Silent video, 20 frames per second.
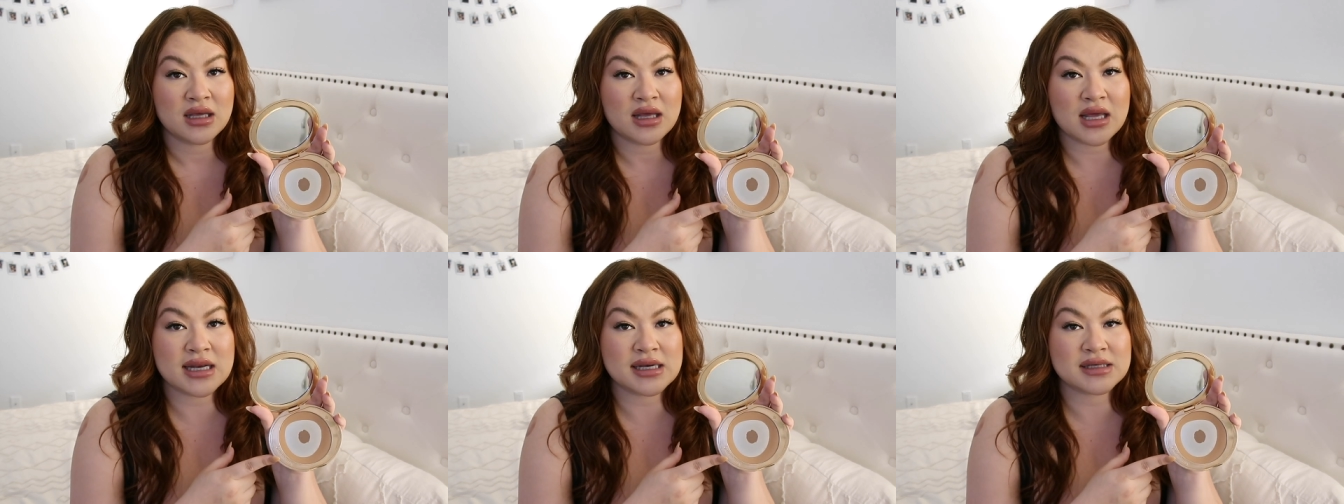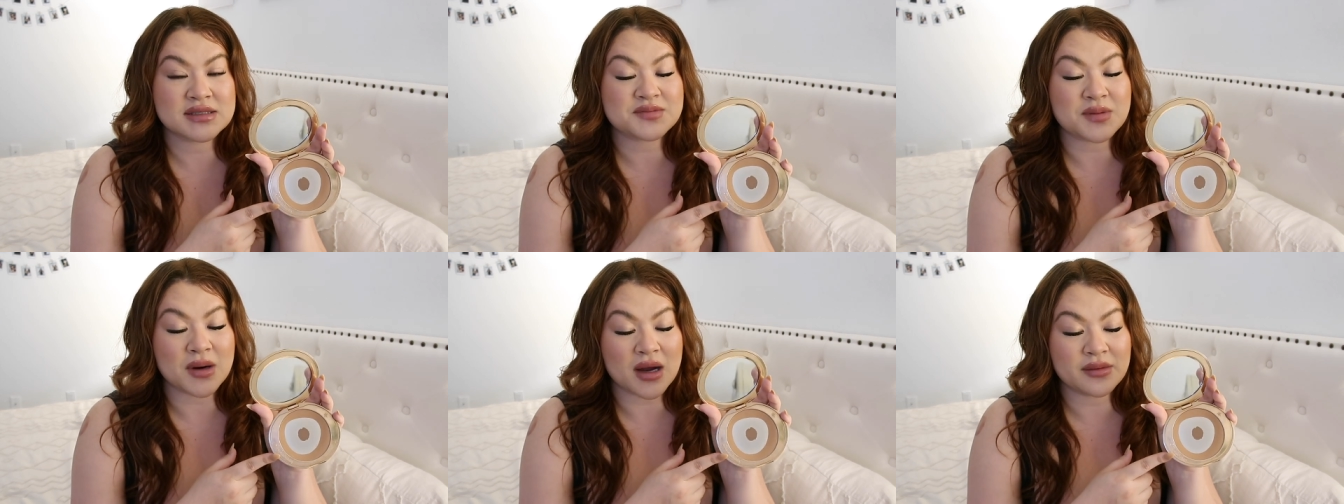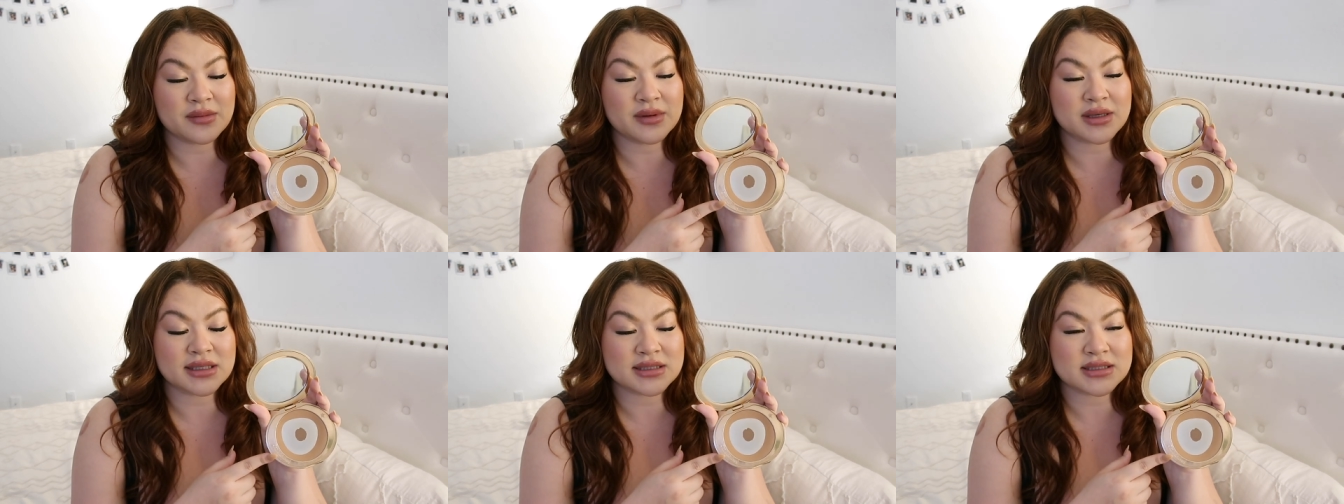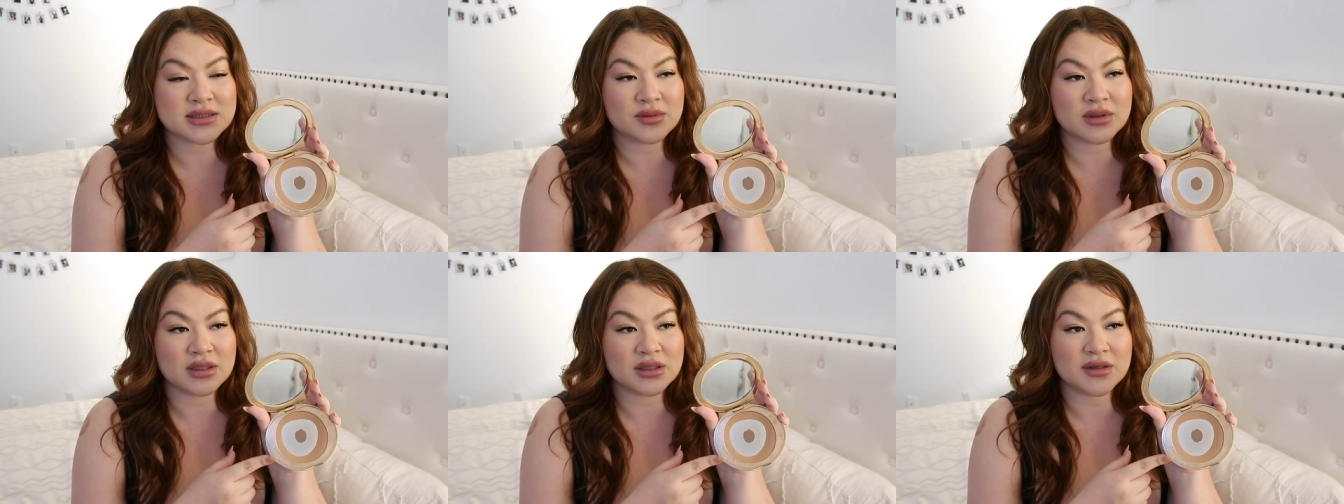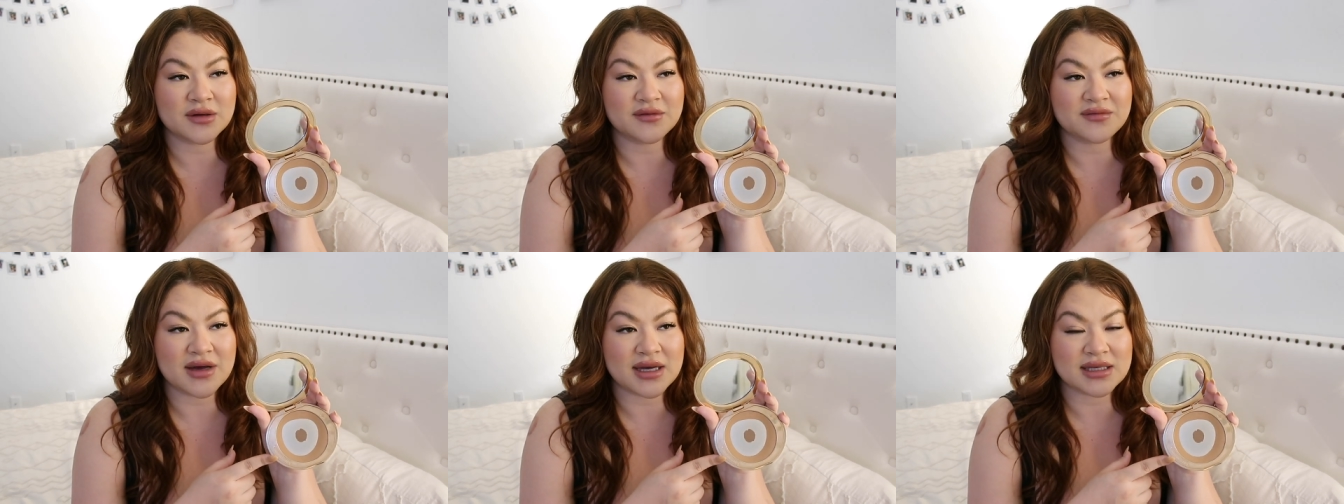And it's probably because it went a
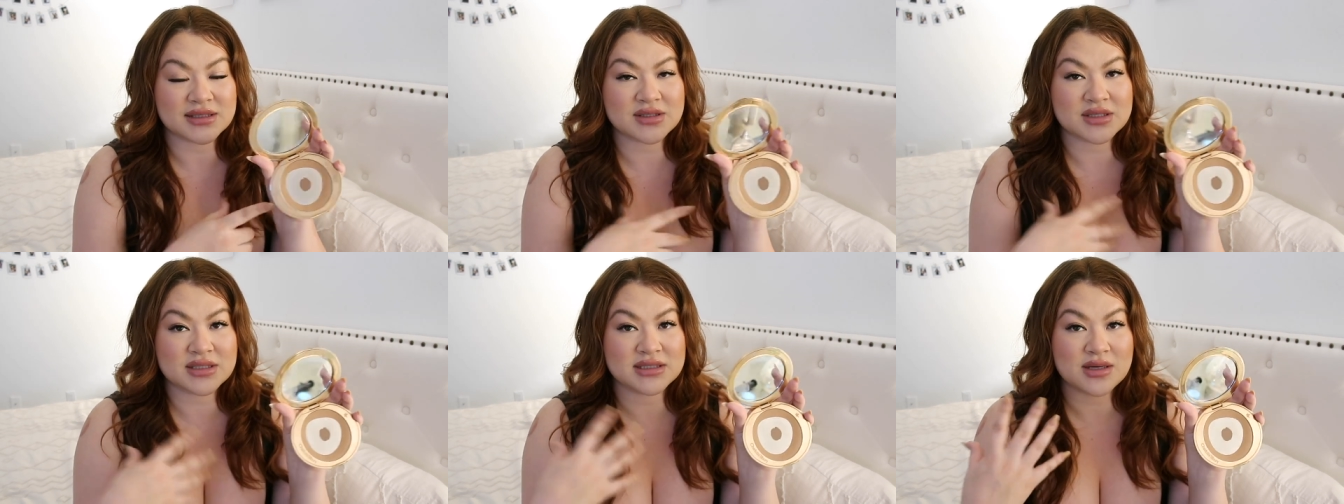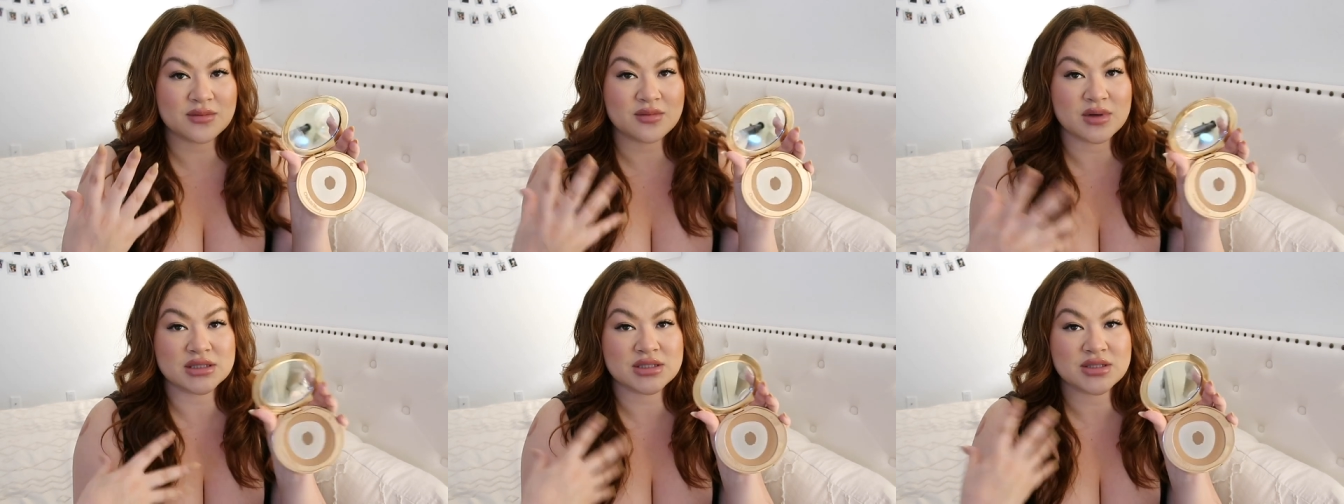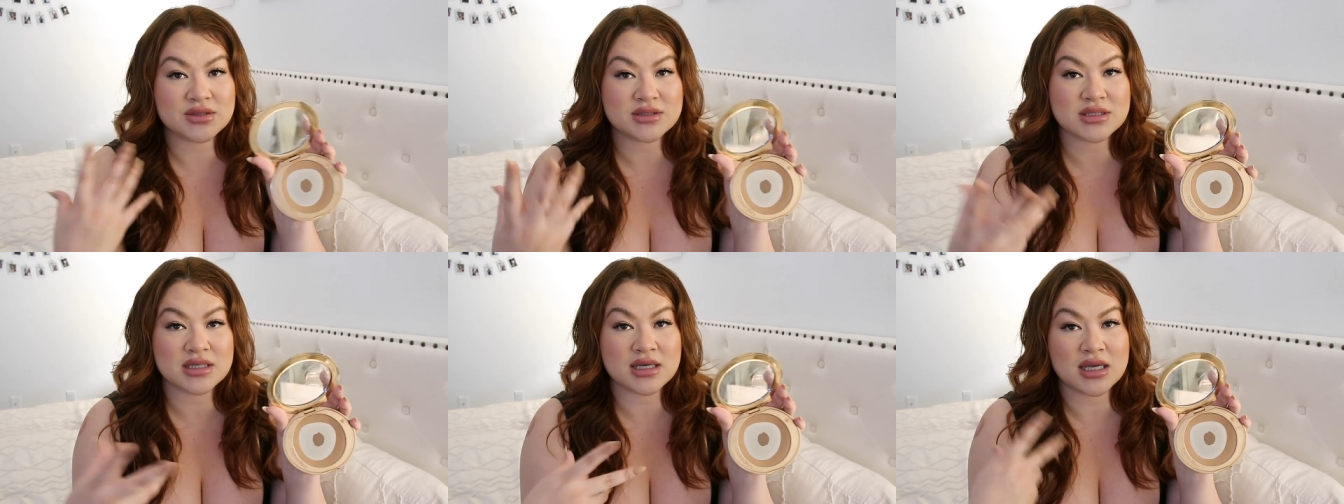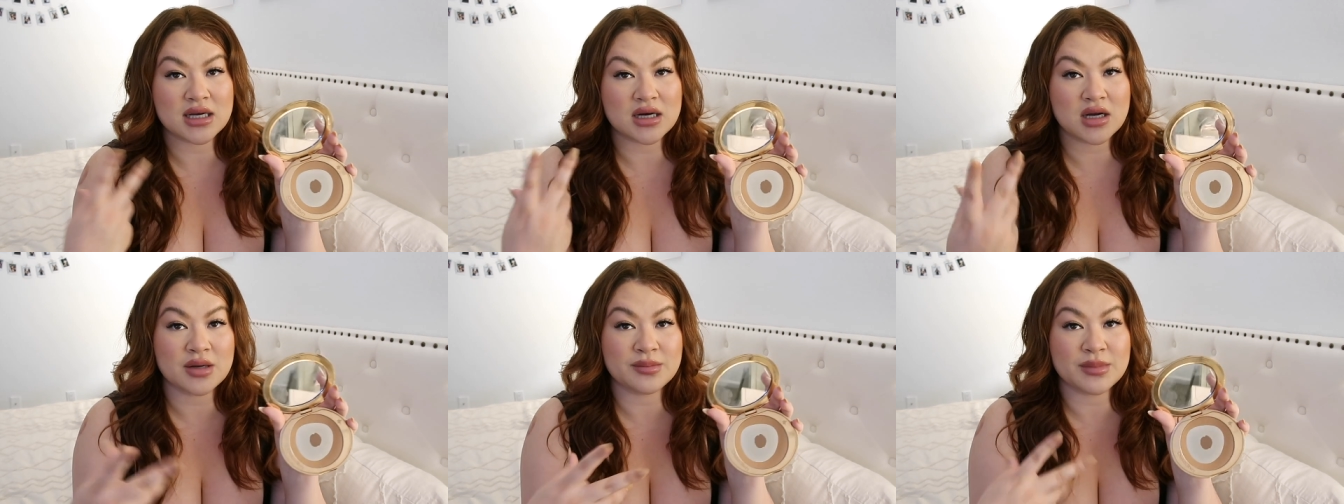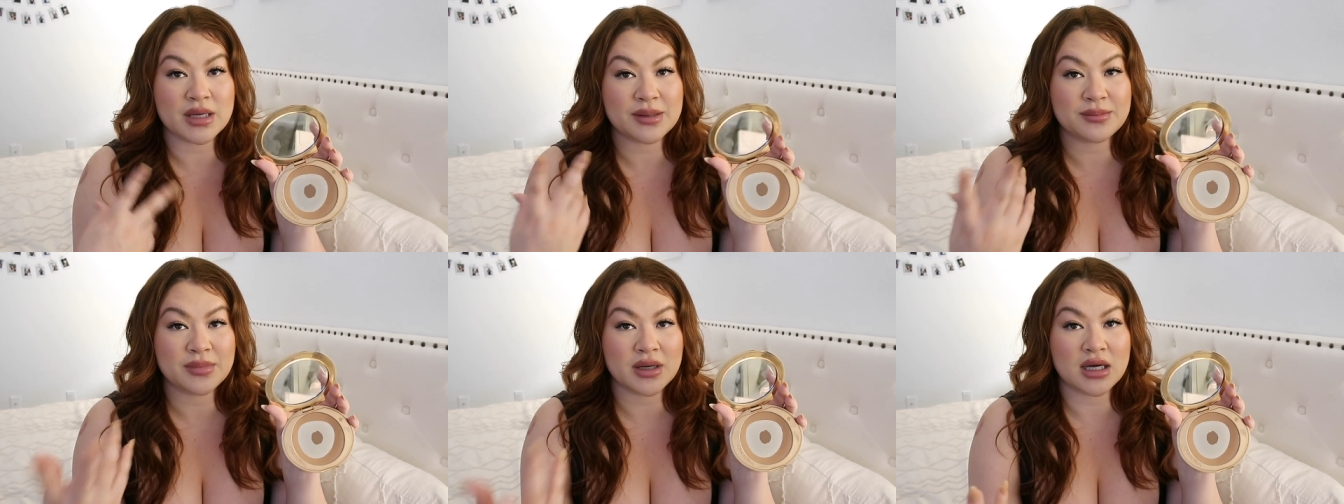little faster because I was using it on
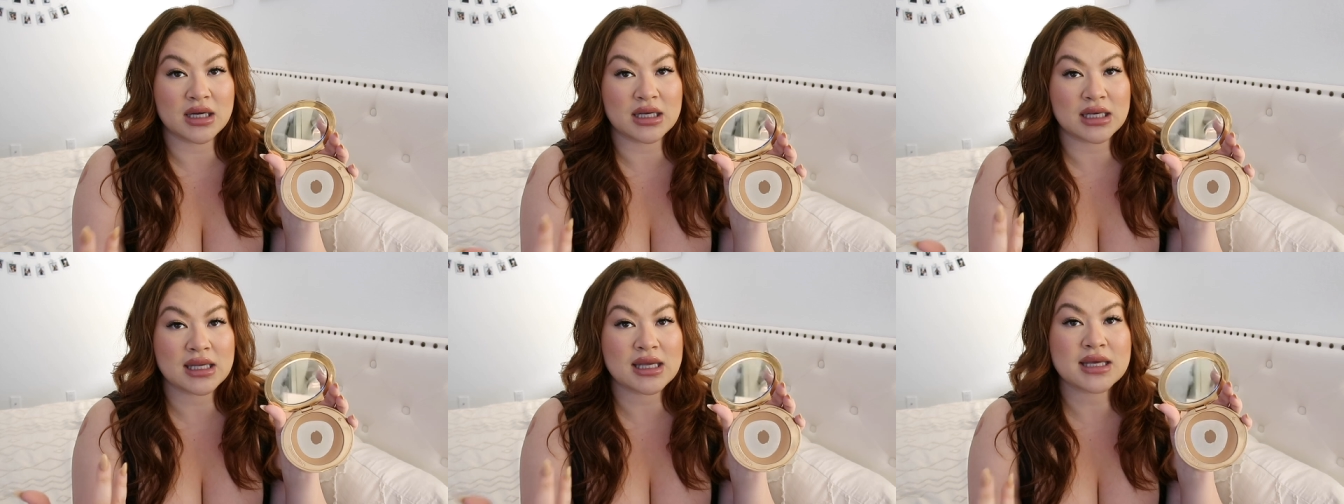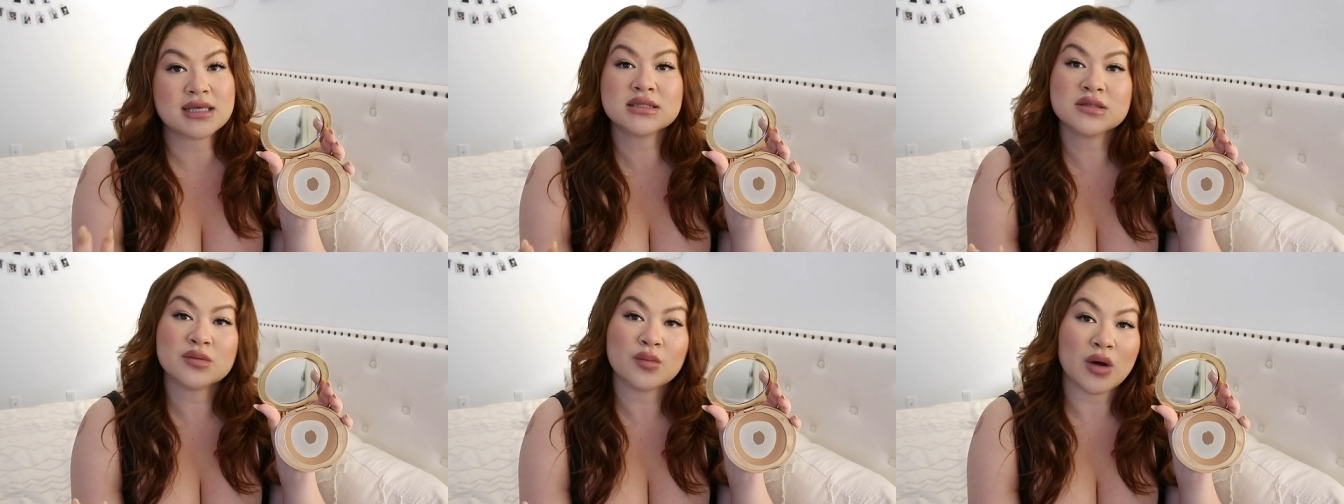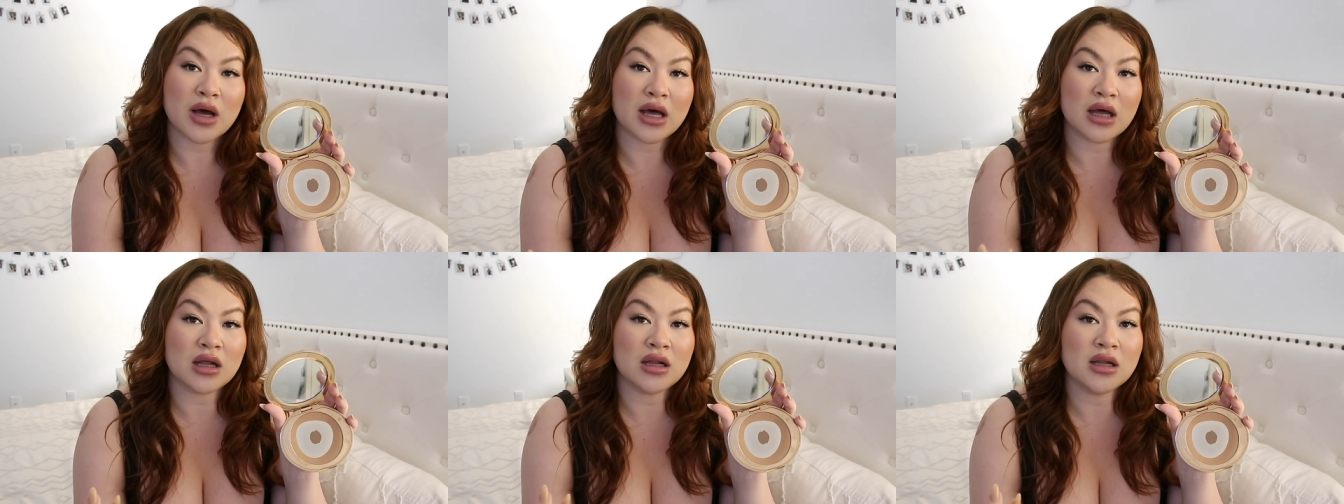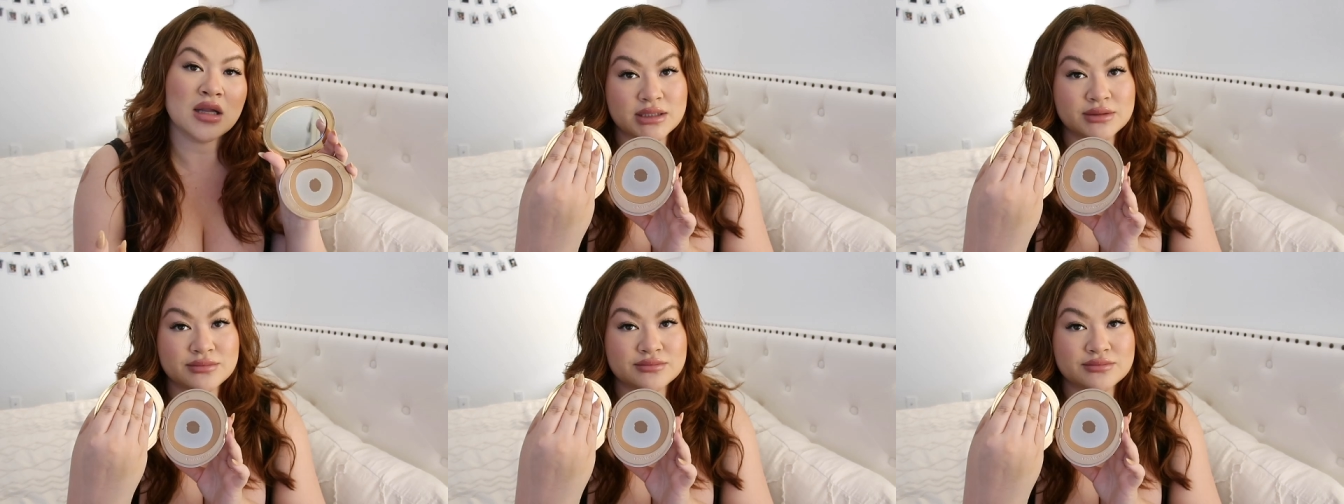my body as well.